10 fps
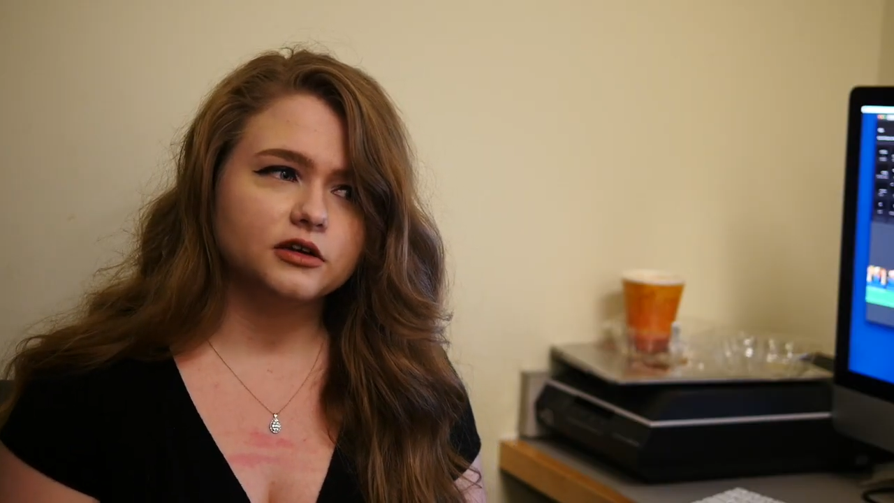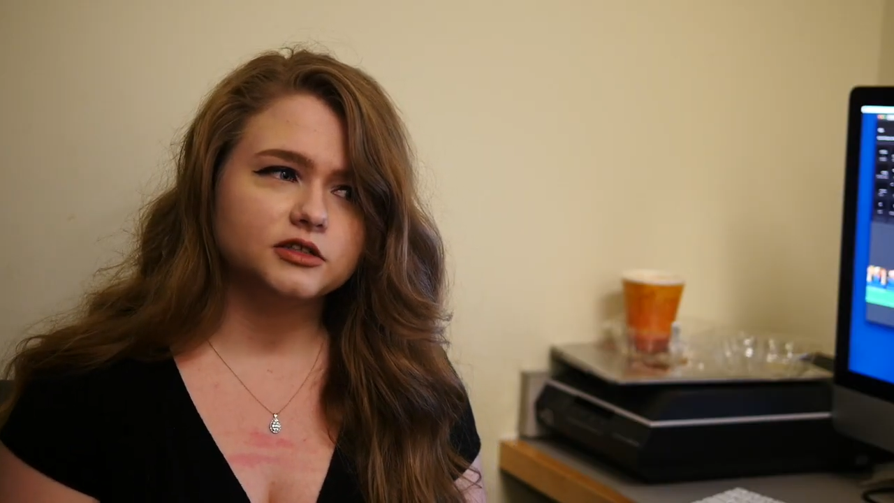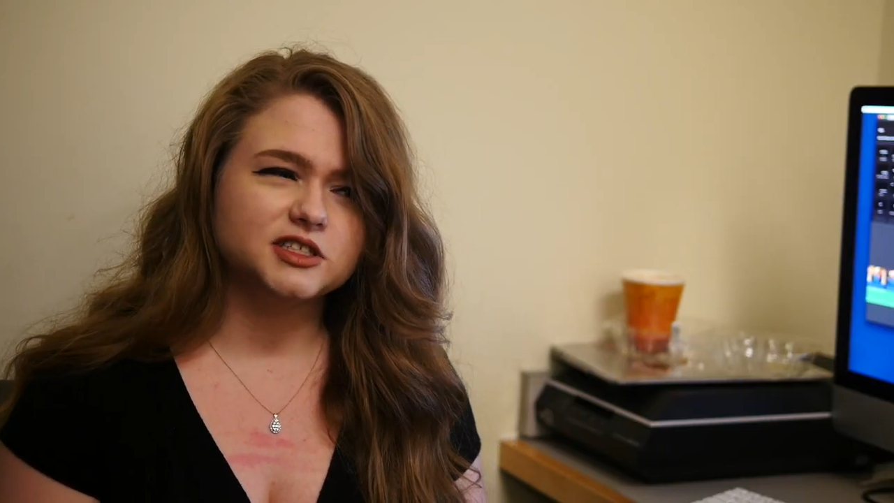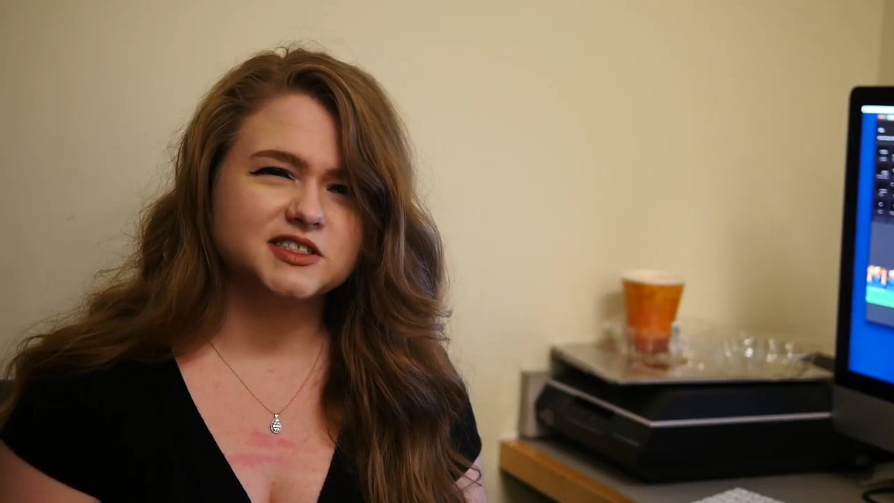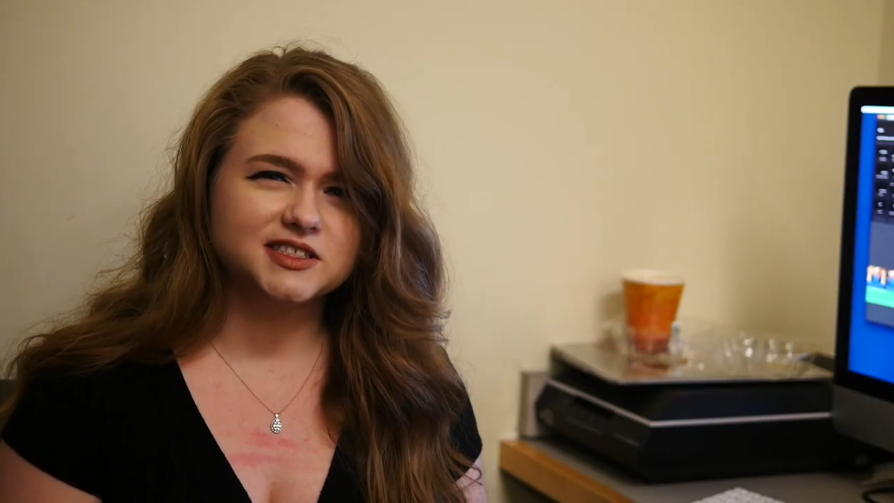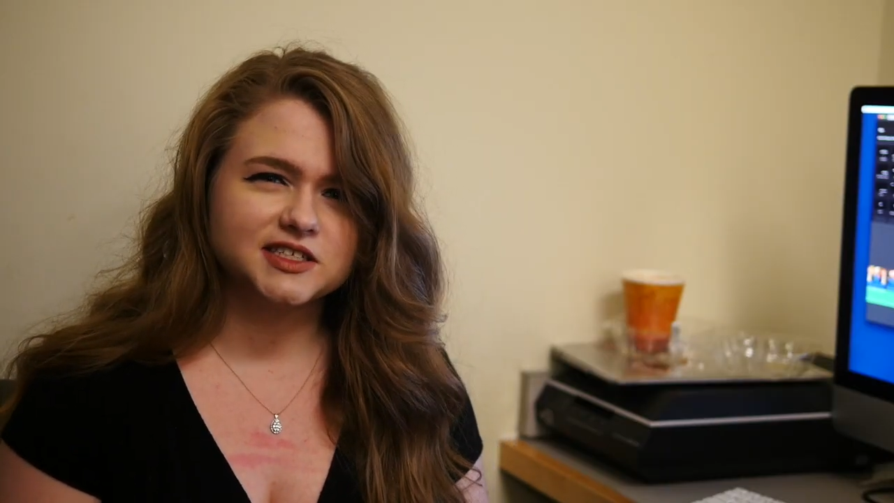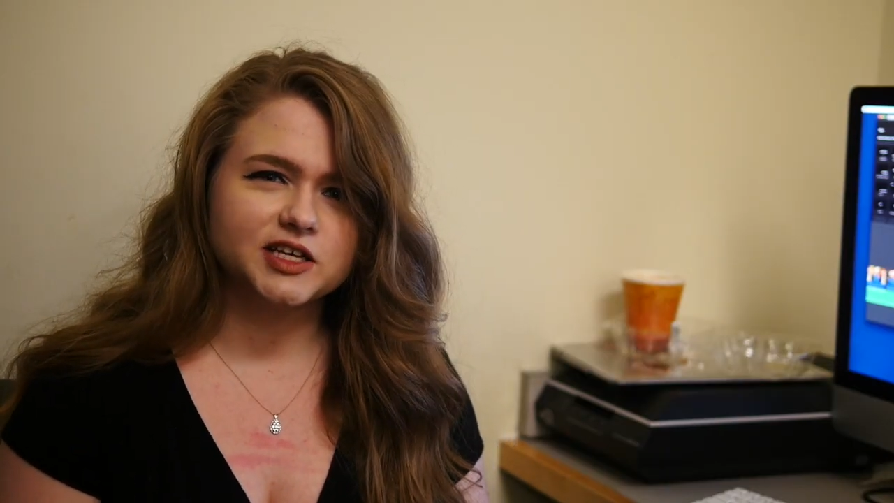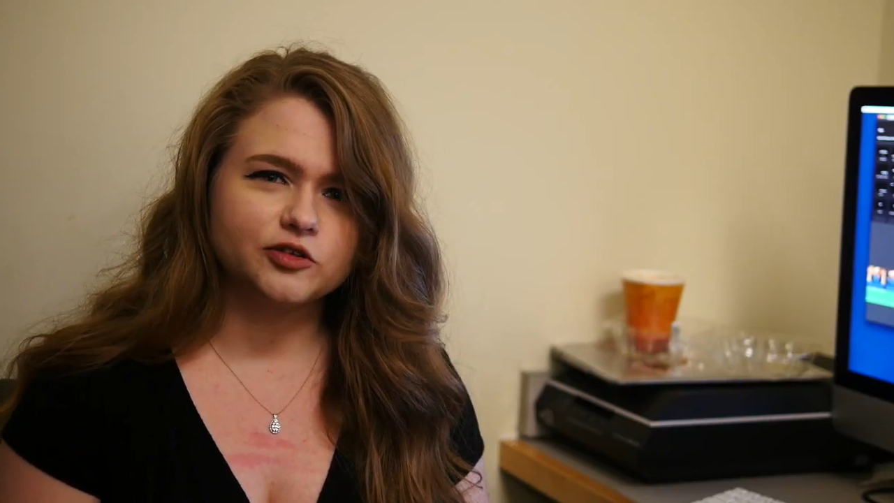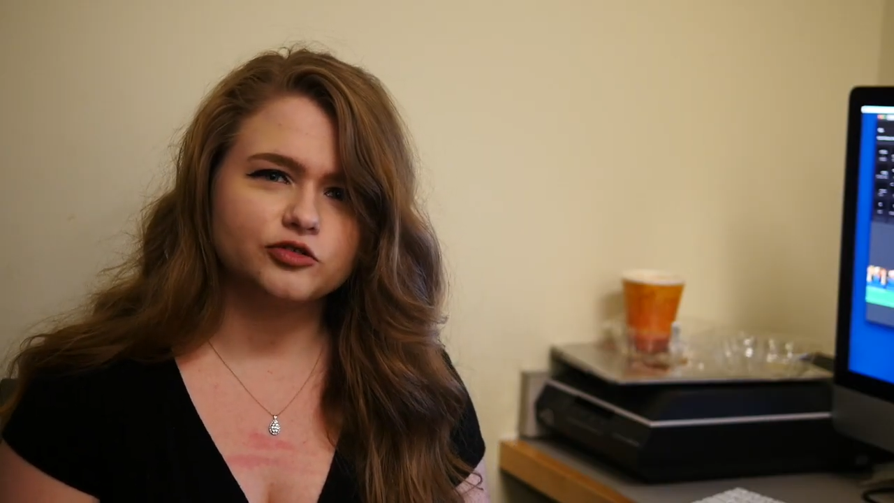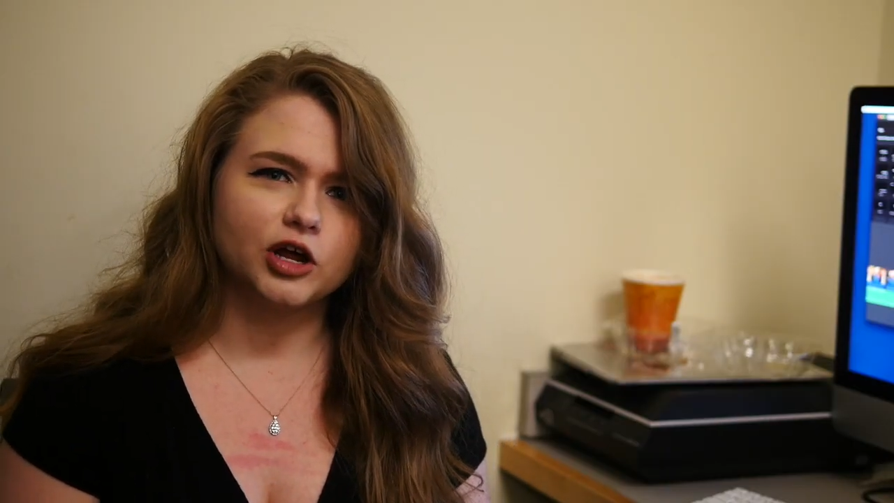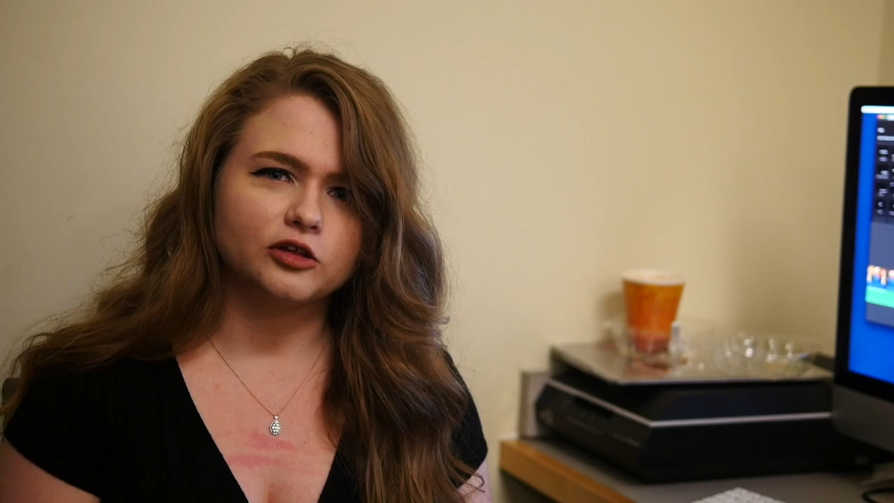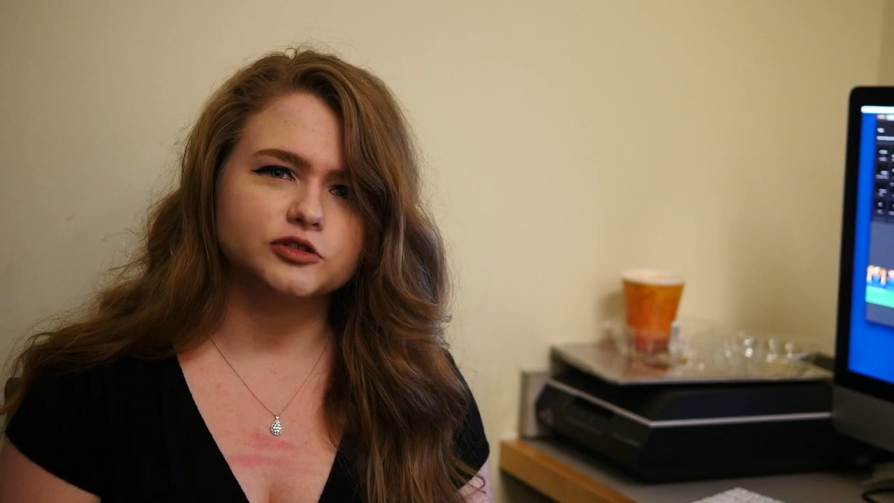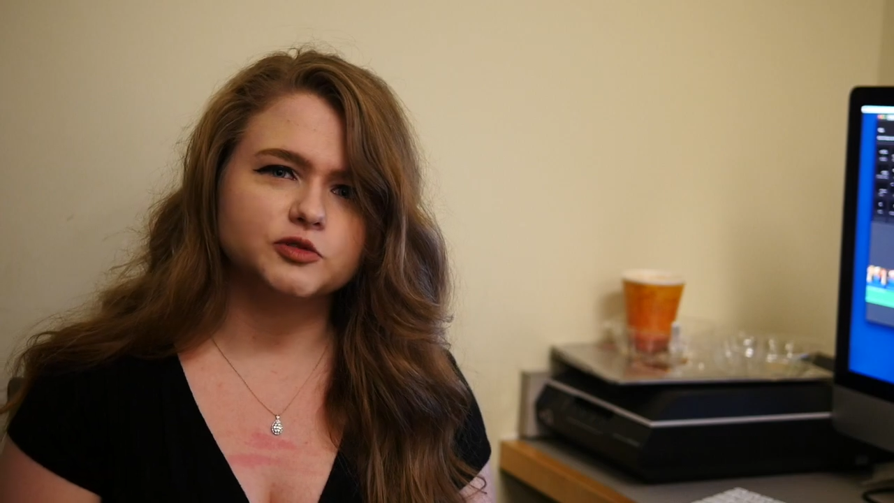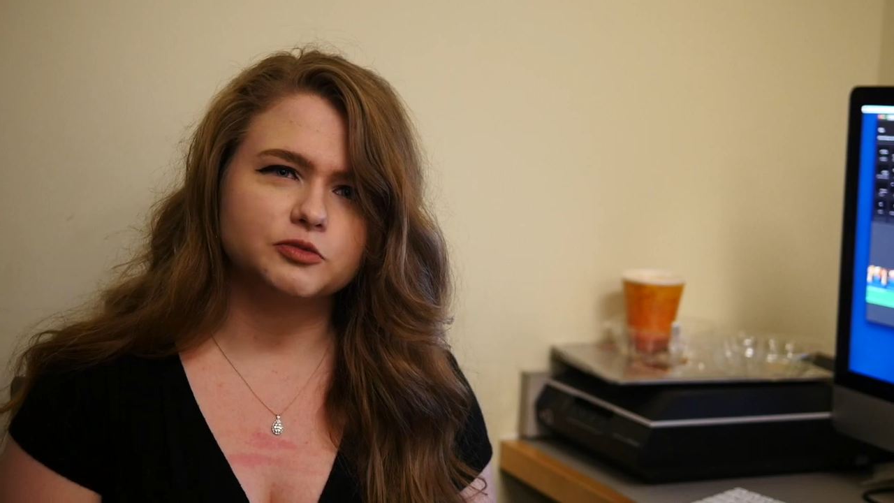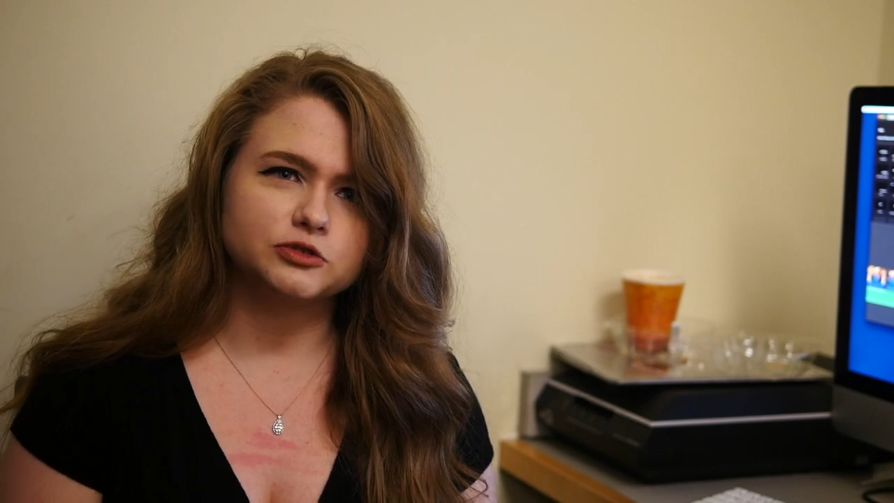to
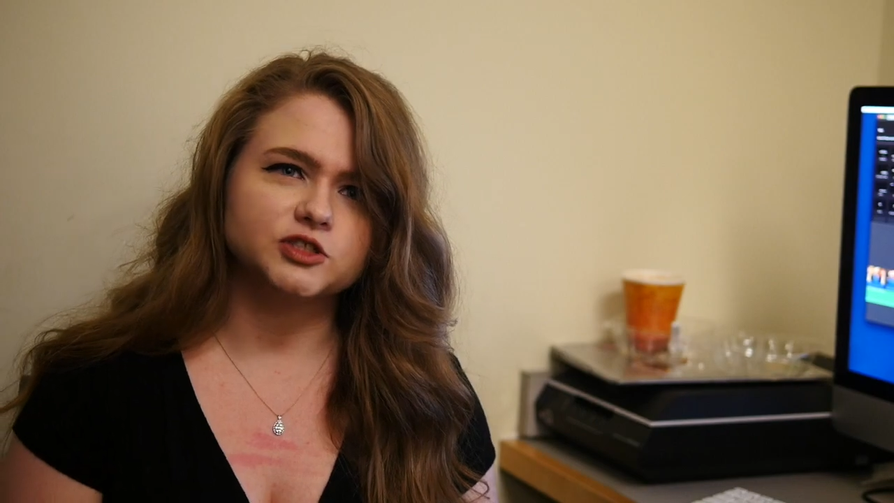$600 per